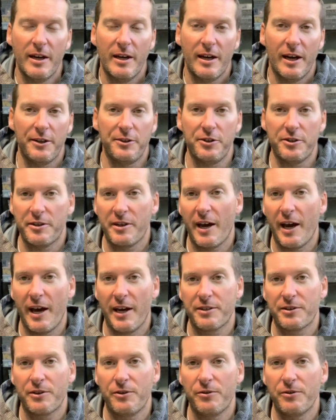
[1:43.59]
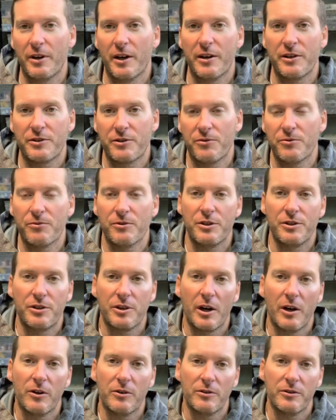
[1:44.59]
I just ask you guys to reach
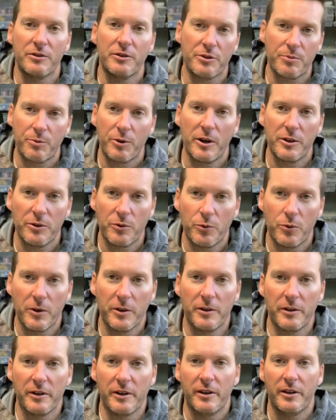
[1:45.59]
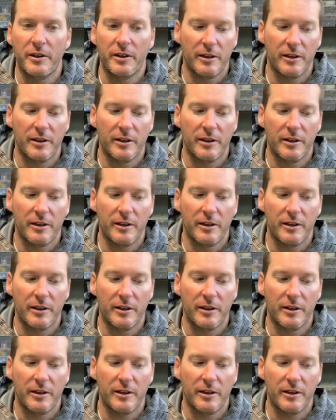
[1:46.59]
out and spread the word.